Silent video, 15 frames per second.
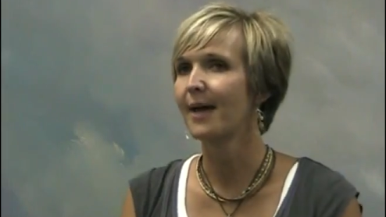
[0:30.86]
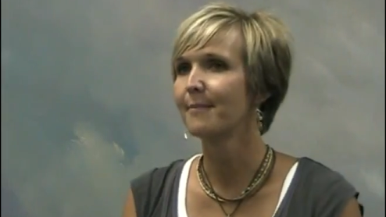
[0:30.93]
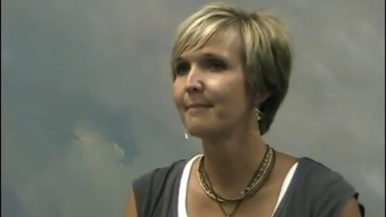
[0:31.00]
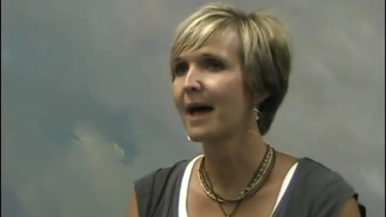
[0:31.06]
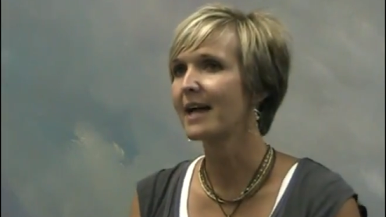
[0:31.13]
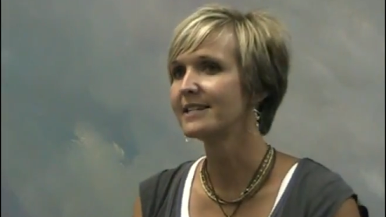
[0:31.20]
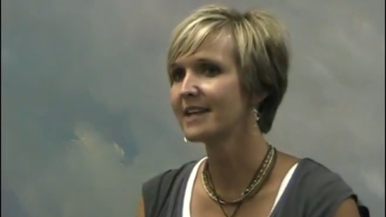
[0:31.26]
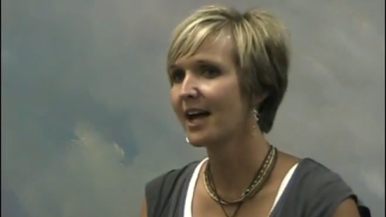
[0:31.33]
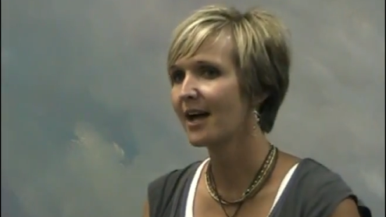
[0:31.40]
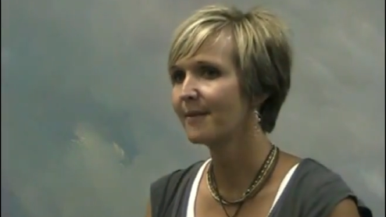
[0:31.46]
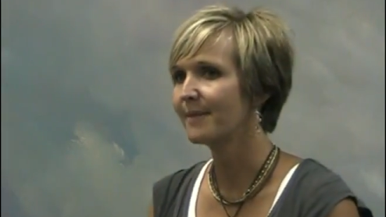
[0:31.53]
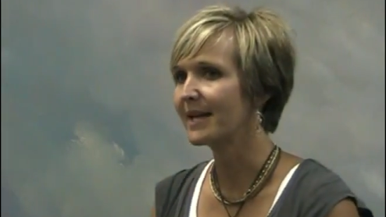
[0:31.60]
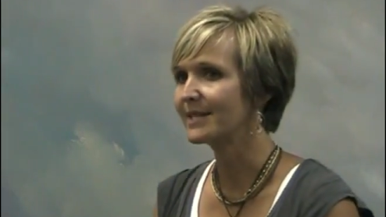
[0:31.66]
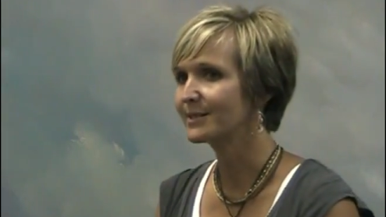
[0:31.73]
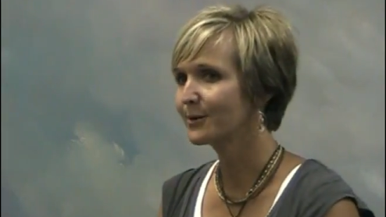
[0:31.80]
the Goals
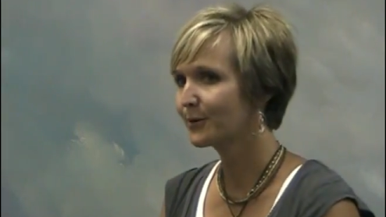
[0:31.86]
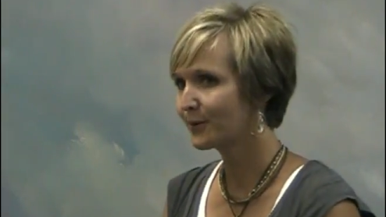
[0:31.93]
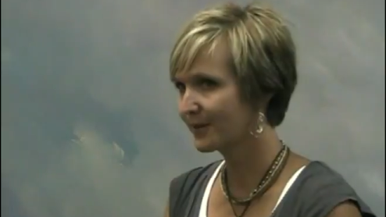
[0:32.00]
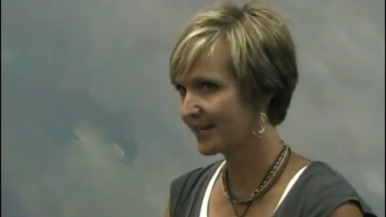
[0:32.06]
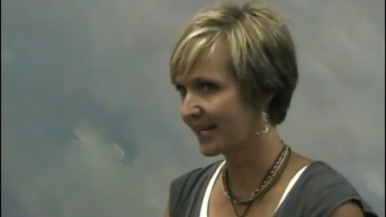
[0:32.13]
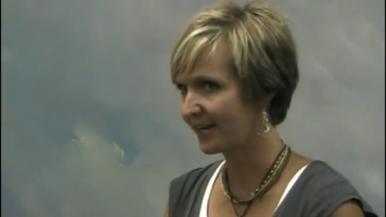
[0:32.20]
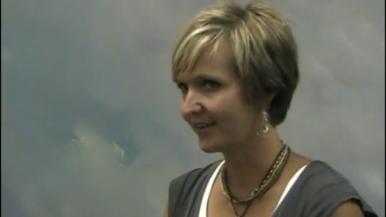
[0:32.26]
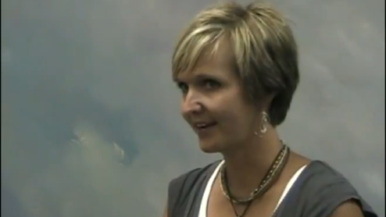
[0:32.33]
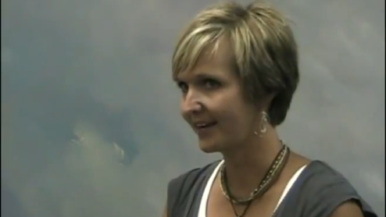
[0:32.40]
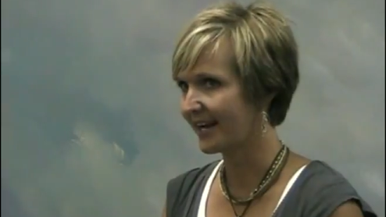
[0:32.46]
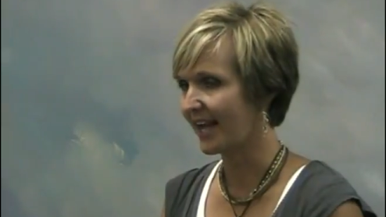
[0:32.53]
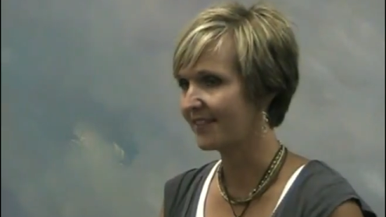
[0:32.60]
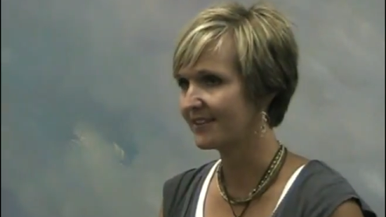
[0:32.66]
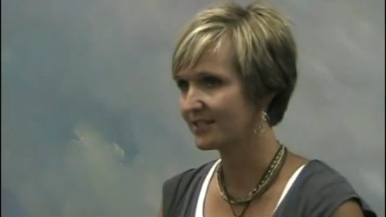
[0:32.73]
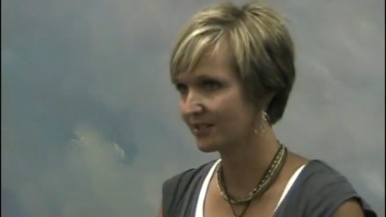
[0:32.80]
Scholarship Coordinator at
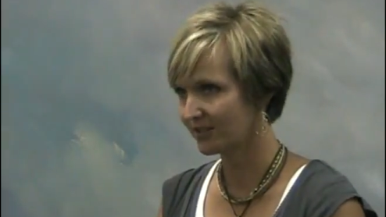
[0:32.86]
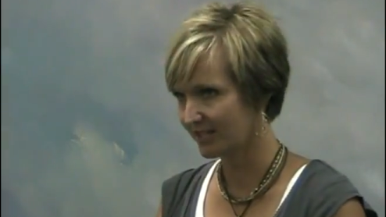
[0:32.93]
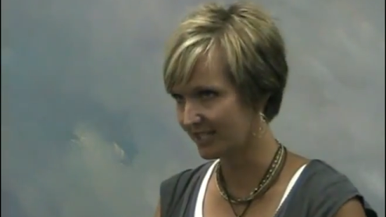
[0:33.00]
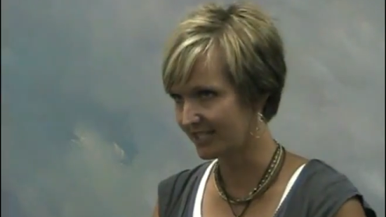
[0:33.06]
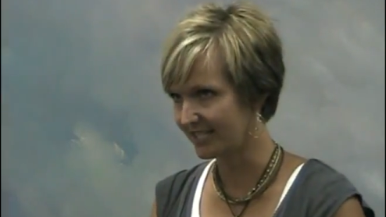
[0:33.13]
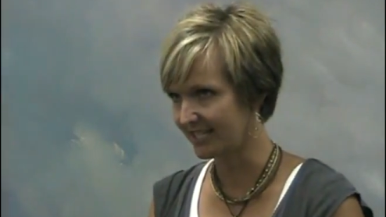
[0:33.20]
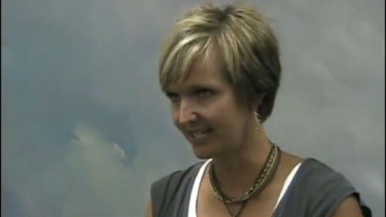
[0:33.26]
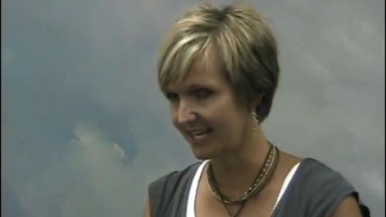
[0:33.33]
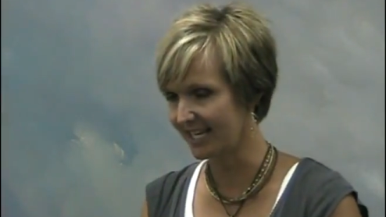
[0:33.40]
Athens Christian,